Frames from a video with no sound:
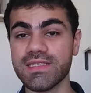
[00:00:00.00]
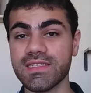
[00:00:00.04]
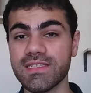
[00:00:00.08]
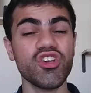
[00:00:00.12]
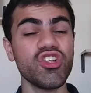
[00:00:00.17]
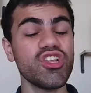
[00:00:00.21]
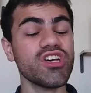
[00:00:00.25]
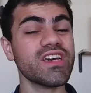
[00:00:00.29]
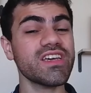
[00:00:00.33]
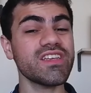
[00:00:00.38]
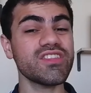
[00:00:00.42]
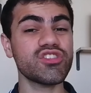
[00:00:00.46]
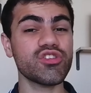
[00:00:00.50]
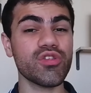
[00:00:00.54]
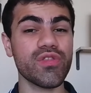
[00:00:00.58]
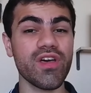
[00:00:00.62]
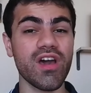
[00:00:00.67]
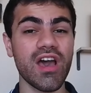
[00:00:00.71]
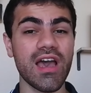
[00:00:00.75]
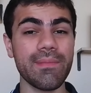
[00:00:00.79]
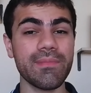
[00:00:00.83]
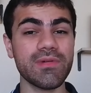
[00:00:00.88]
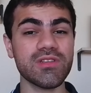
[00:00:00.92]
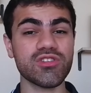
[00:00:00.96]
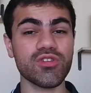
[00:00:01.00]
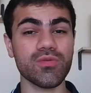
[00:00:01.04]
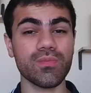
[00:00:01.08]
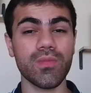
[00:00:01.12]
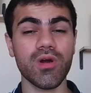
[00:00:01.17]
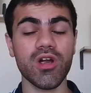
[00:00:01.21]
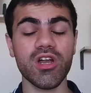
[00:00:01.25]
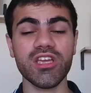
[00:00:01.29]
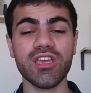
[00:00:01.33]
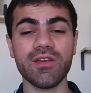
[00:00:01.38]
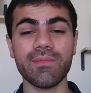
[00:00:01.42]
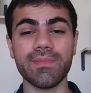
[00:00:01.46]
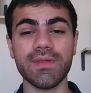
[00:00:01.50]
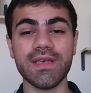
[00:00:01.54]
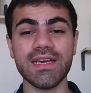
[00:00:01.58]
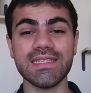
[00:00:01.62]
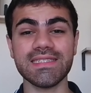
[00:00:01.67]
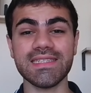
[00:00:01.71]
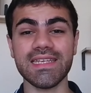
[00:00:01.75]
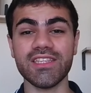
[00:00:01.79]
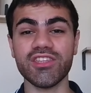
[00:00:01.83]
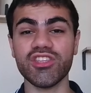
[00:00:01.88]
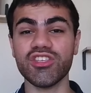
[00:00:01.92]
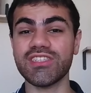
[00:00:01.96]
You look into the Amazon marketplace
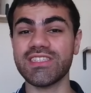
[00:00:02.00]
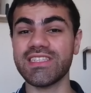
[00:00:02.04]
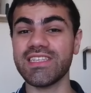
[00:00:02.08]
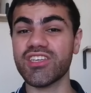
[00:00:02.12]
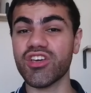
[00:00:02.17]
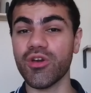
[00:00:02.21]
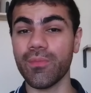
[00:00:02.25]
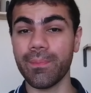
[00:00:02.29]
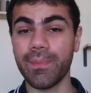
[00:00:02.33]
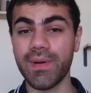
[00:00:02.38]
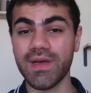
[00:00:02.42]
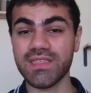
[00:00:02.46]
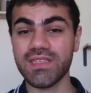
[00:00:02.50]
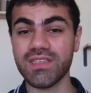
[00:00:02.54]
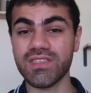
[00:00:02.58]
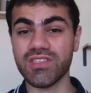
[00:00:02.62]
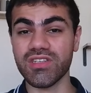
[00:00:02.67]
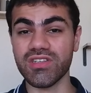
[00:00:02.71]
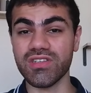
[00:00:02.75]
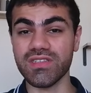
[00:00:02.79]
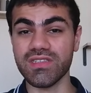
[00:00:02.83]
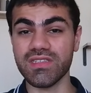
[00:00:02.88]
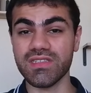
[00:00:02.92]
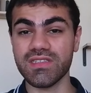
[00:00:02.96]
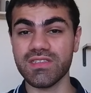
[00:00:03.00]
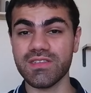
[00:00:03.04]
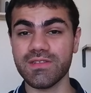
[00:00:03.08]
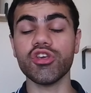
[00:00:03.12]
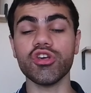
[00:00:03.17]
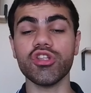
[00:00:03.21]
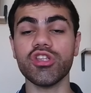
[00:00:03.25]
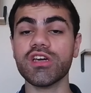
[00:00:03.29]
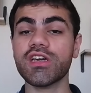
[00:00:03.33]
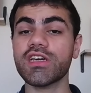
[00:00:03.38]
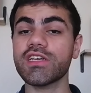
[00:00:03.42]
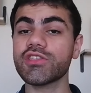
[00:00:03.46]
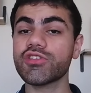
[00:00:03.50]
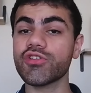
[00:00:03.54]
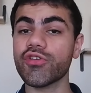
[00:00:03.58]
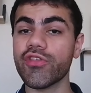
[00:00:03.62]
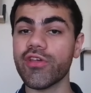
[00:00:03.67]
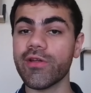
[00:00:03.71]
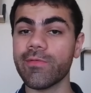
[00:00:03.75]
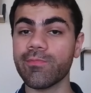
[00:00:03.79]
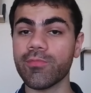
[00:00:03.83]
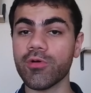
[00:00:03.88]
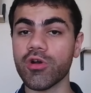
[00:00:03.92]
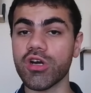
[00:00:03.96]
and you see competitors. You look into their
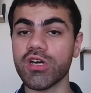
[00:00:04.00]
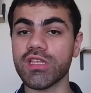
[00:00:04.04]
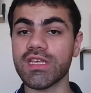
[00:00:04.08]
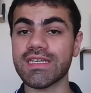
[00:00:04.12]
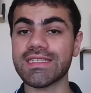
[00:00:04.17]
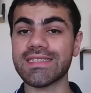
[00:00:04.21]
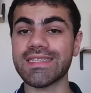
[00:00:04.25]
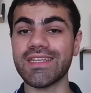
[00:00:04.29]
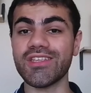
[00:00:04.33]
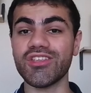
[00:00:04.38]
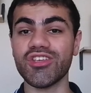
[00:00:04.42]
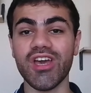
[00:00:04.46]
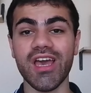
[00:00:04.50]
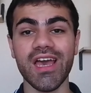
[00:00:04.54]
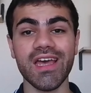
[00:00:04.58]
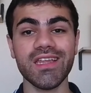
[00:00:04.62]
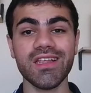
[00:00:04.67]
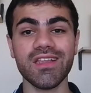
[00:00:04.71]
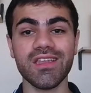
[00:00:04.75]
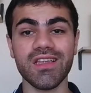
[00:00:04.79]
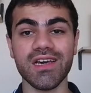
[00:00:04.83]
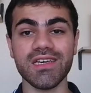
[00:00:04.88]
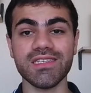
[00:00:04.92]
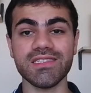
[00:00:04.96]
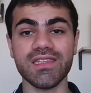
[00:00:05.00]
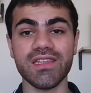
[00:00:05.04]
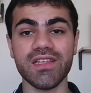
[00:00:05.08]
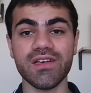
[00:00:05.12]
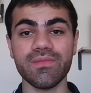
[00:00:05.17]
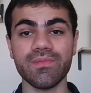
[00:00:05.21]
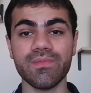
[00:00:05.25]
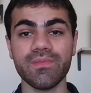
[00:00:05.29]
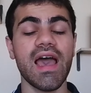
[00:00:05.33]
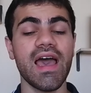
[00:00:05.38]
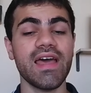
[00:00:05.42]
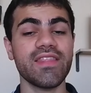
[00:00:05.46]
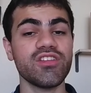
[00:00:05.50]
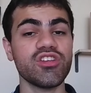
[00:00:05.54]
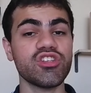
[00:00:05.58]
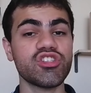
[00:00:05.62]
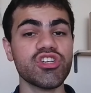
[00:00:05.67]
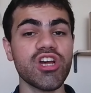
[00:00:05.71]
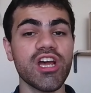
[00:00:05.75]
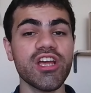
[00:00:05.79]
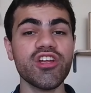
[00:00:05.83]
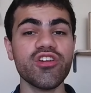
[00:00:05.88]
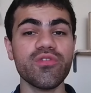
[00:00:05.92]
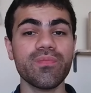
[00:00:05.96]
products and you analyze them, and you
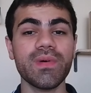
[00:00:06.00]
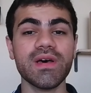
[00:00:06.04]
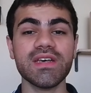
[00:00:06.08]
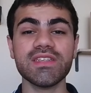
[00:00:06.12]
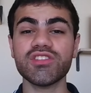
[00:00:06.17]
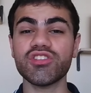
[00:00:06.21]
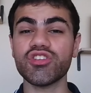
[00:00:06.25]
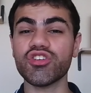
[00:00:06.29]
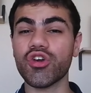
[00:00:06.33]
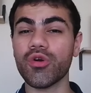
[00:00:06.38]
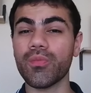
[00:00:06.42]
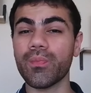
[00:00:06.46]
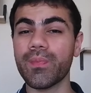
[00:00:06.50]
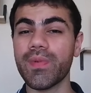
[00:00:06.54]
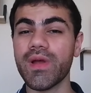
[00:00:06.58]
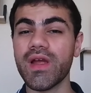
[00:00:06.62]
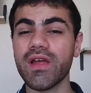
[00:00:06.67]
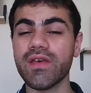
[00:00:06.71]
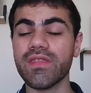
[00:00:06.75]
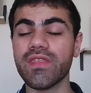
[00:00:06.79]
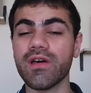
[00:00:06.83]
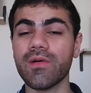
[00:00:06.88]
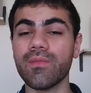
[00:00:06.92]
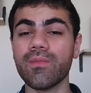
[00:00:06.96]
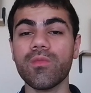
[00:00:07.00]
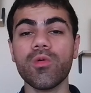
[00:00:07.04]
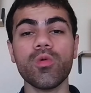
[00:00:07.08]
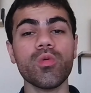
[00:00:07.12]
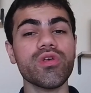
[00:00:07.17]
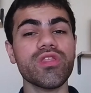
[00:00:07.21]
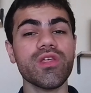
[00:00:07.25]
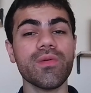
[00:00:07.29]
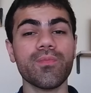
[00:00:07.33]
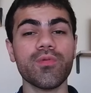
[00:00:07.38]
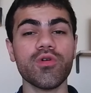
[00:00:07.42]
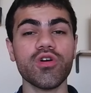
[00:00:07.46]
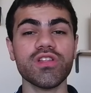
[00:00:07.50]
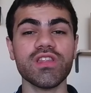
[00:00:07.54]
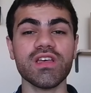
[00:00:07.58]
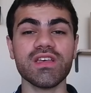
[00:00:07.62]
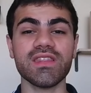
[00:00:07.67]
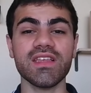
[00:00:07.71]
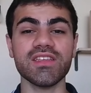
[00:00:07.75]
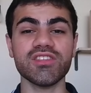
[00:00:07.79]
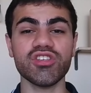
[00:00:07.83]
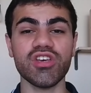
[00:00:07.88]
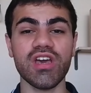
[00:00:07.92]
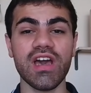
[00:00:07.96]
try your best to compare them with the product
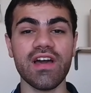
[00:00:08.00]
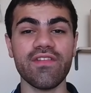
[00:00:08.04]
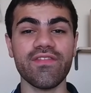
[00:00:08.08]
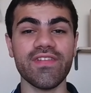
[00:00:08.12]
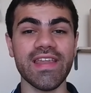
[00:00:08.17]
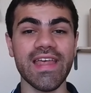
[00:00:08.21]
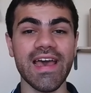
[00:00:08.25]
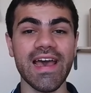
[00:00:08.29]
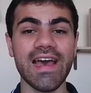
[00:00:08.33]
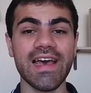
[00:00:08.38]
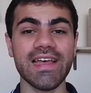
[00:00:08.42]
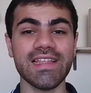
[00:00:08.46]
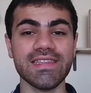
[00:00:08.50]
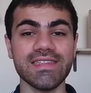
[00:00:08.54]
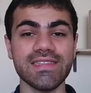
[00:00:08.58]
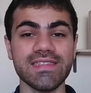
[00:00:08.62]
that you have in hand.